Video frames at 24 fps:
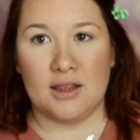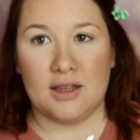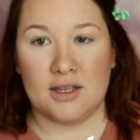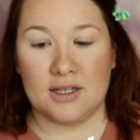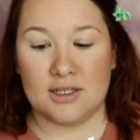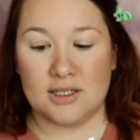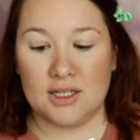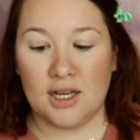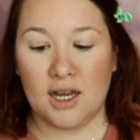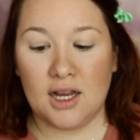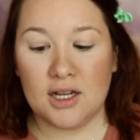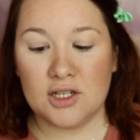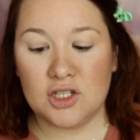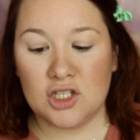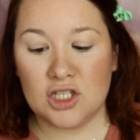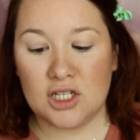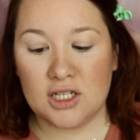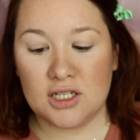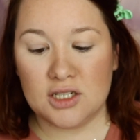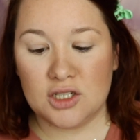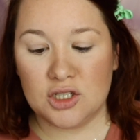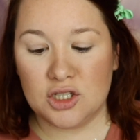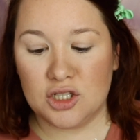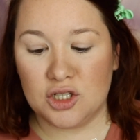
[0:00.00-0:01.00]
the
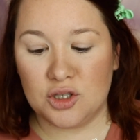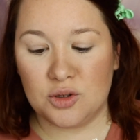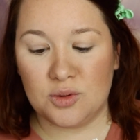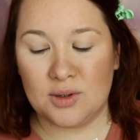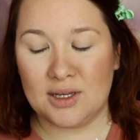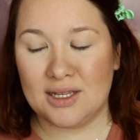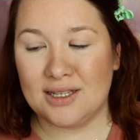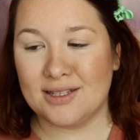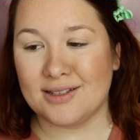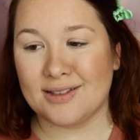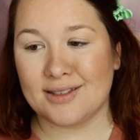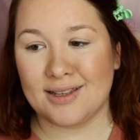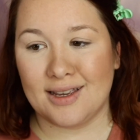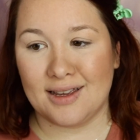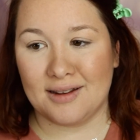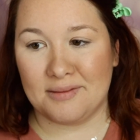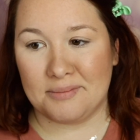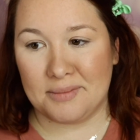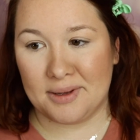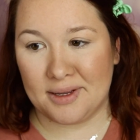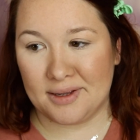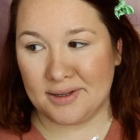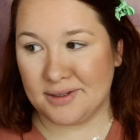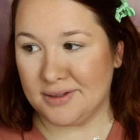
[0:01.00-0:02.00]
Tatcha Dewy Skin
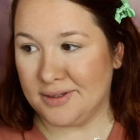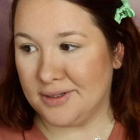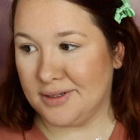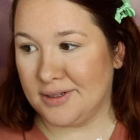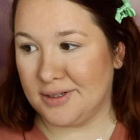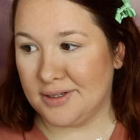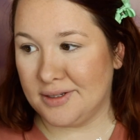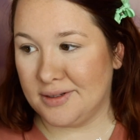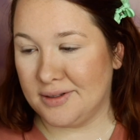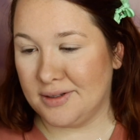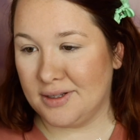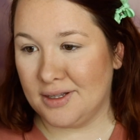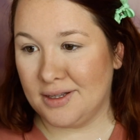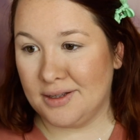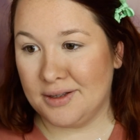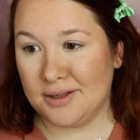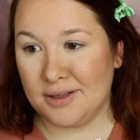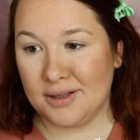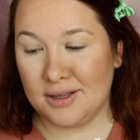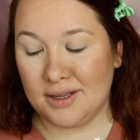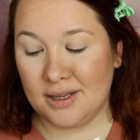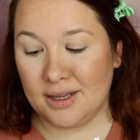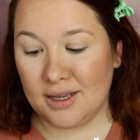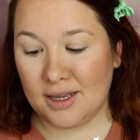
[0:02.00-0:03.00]
Mist,
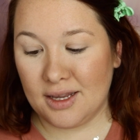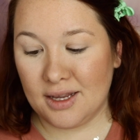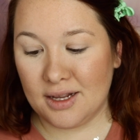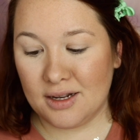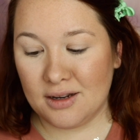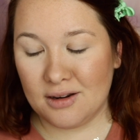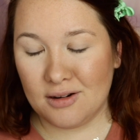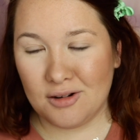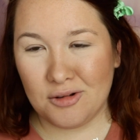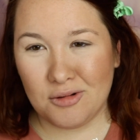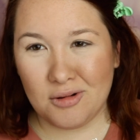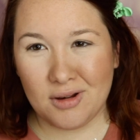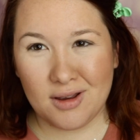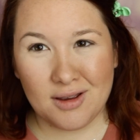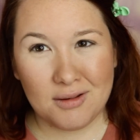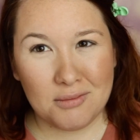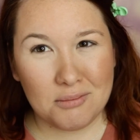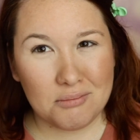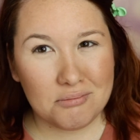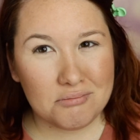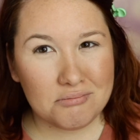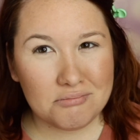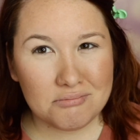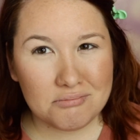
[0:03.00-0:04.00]
and you know what,
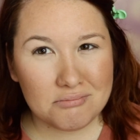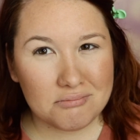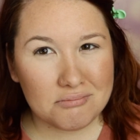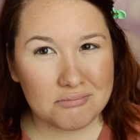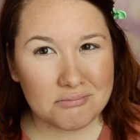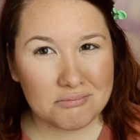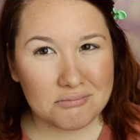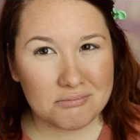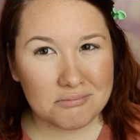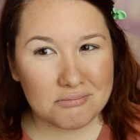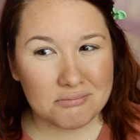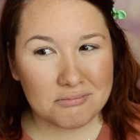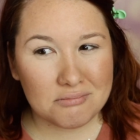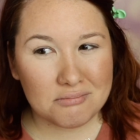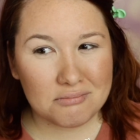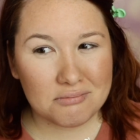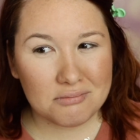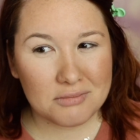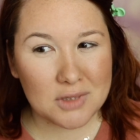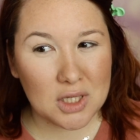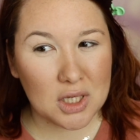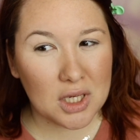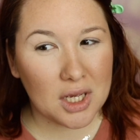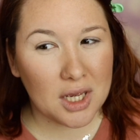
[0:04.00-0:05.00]

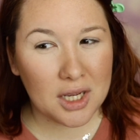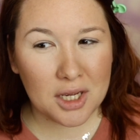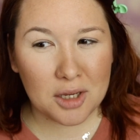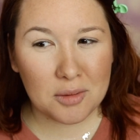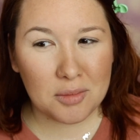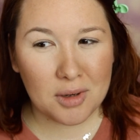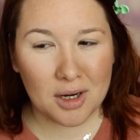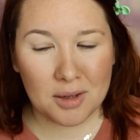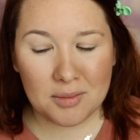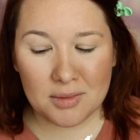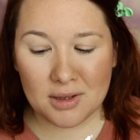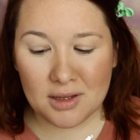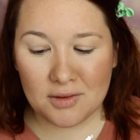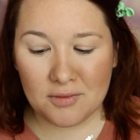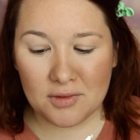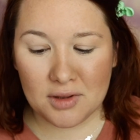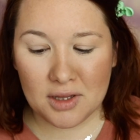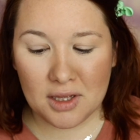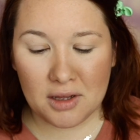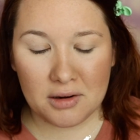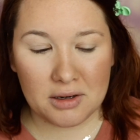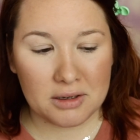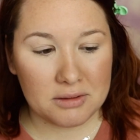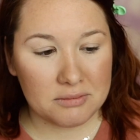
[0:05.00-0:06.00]
I could probably live
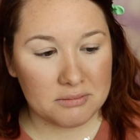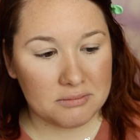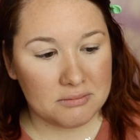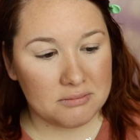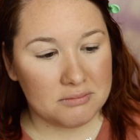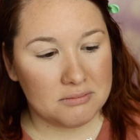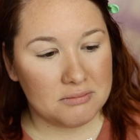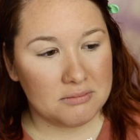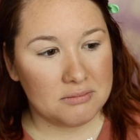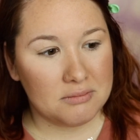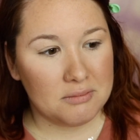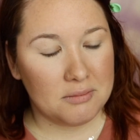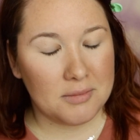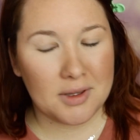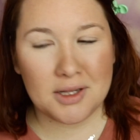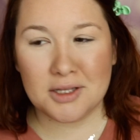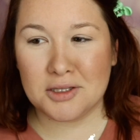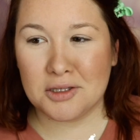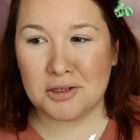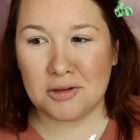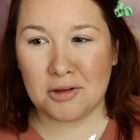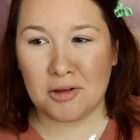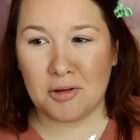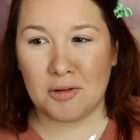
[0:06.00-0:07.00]
without it. This
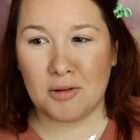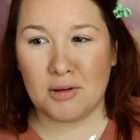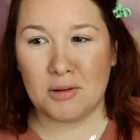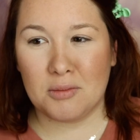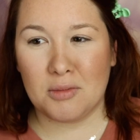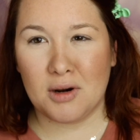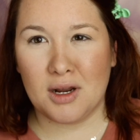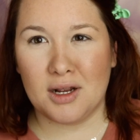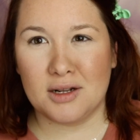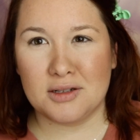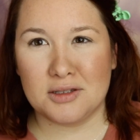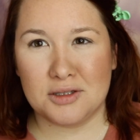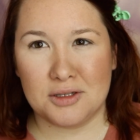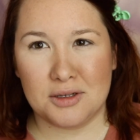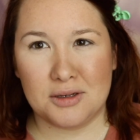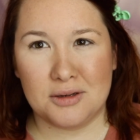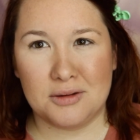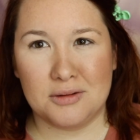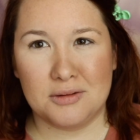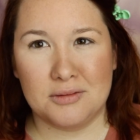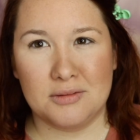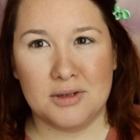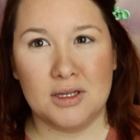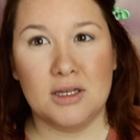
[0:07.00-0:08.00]
is the one I brought,
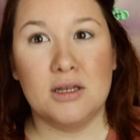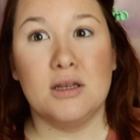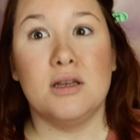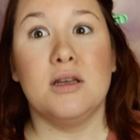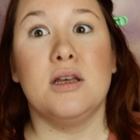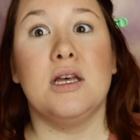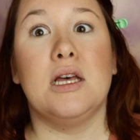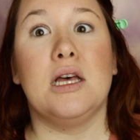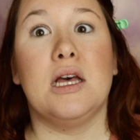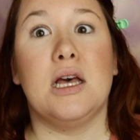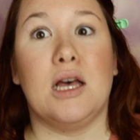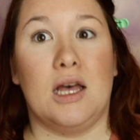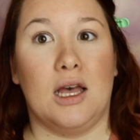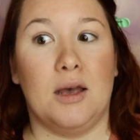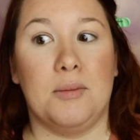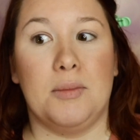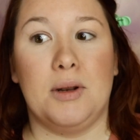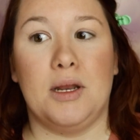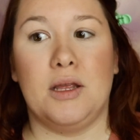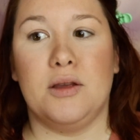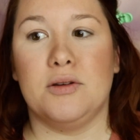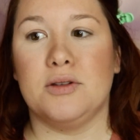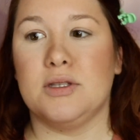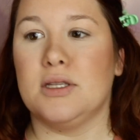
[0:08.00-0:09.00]
so I'm
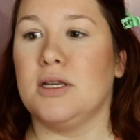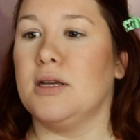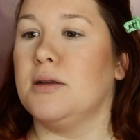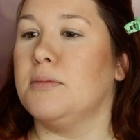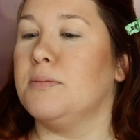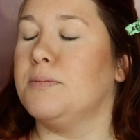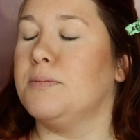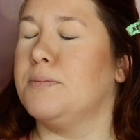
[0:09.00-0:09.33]
gonna use it.